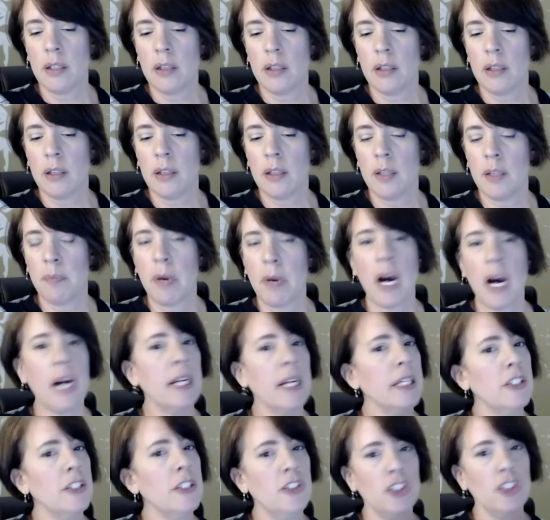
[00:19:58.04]
the
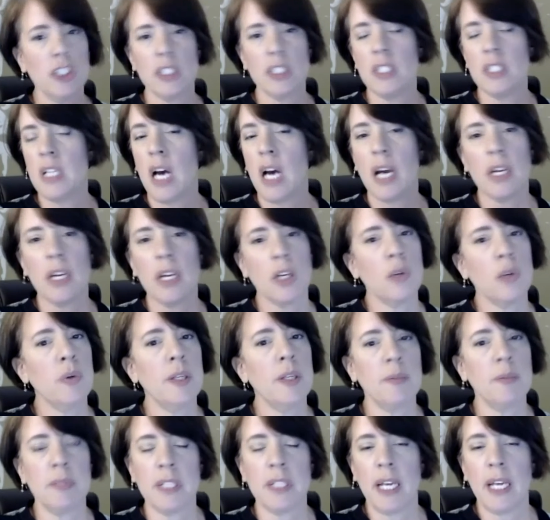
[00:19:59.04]
body is just not
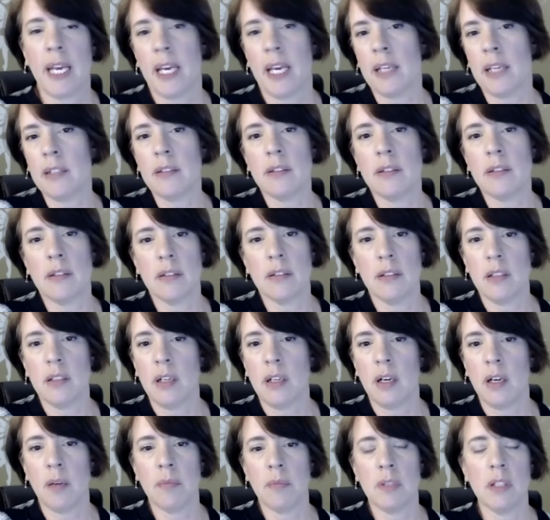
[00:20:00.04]
equipped to handle
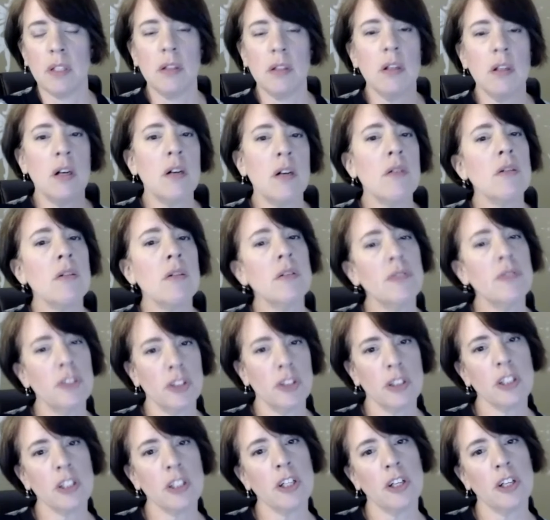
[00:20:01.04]
the load of
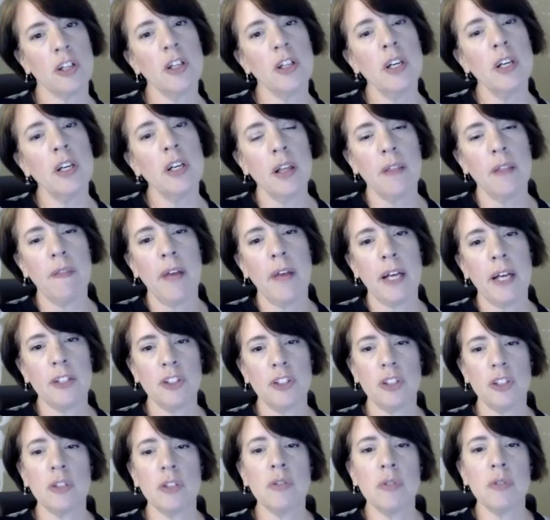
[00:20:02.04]
sugar that
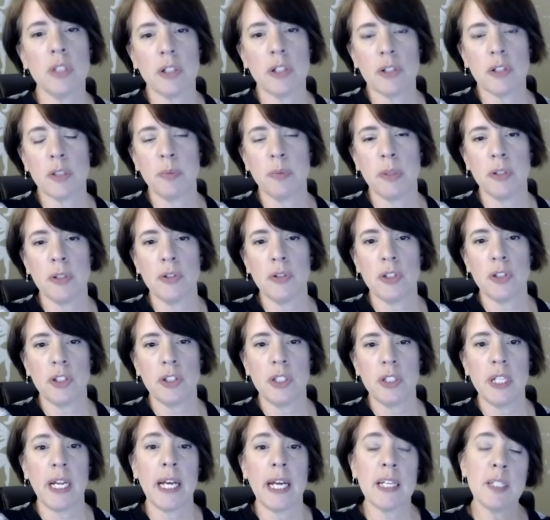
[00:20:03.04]
children are exposed to
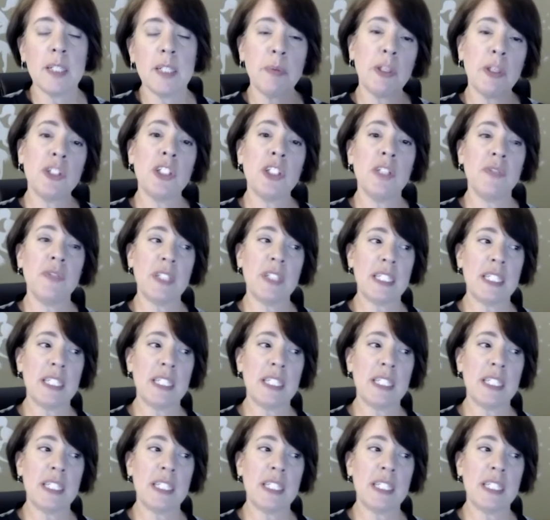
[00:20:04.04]
today, especially if it's an